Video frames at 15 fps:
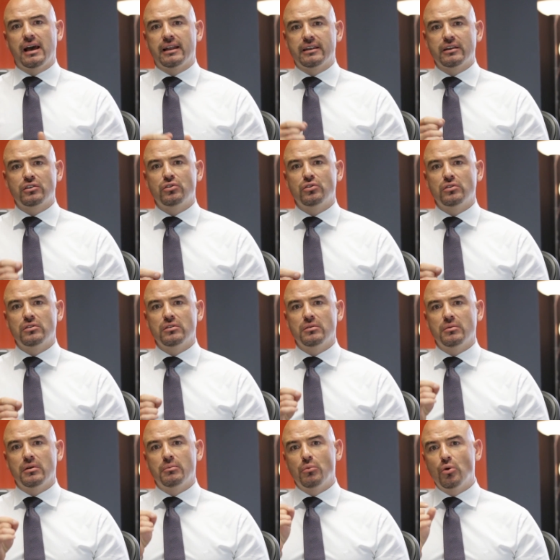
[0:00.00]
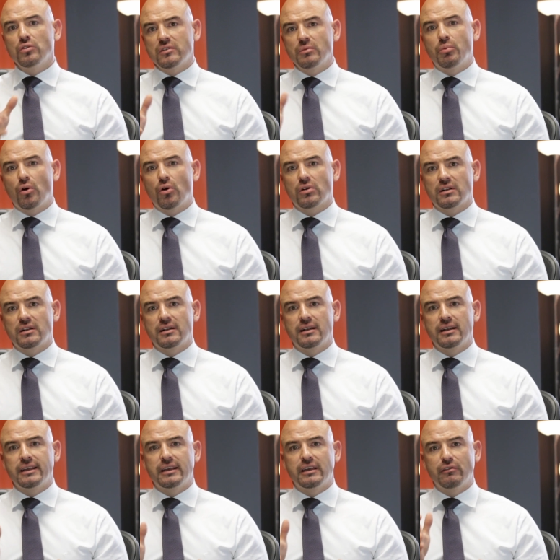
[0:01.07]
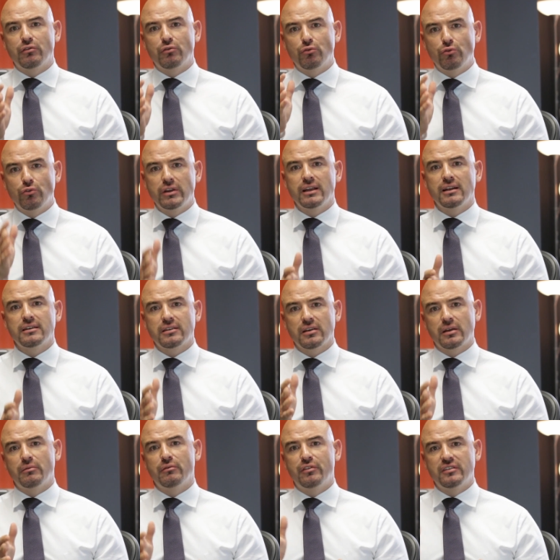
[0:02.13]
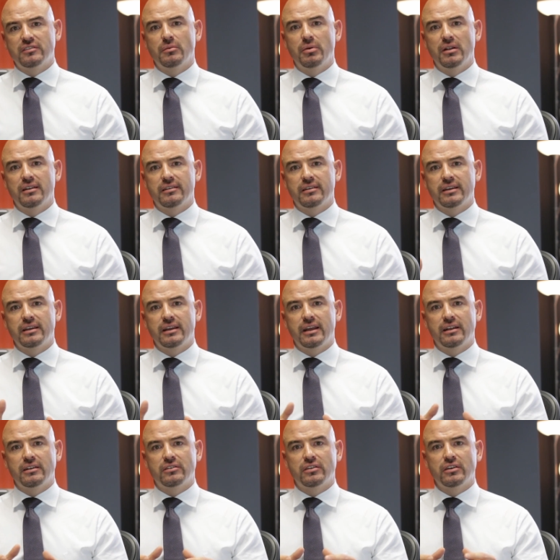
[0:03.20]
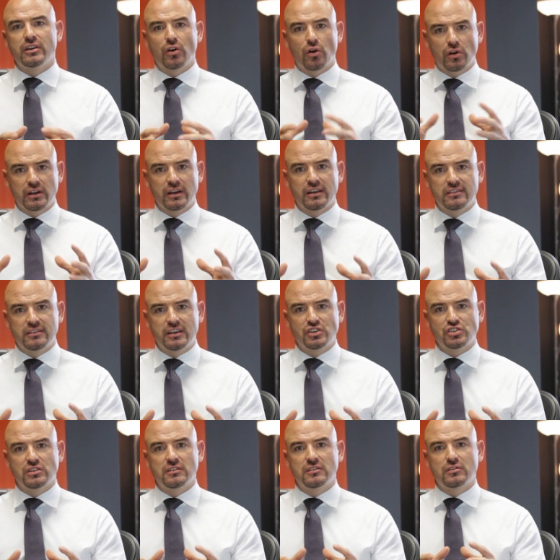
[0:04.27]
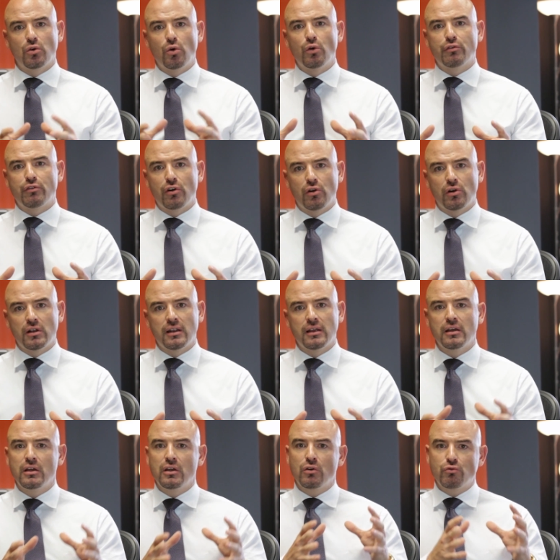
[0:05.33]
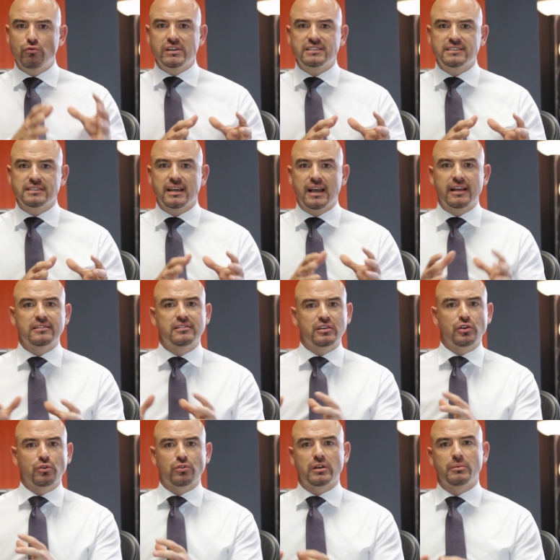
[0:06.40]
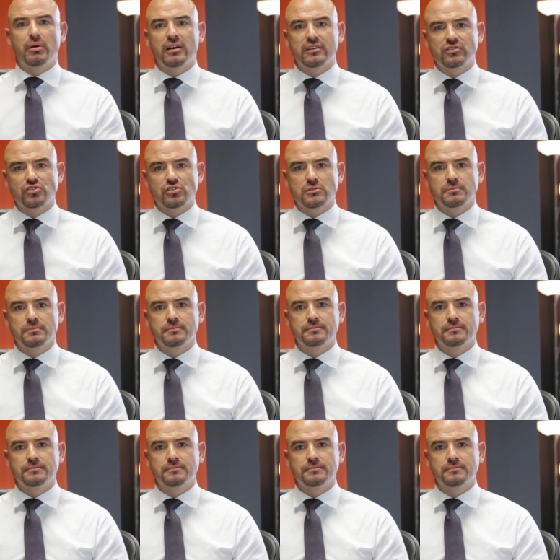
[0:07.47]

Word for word: and that could most importantly, give real-time visibility into the organisation's overall risk and security posture.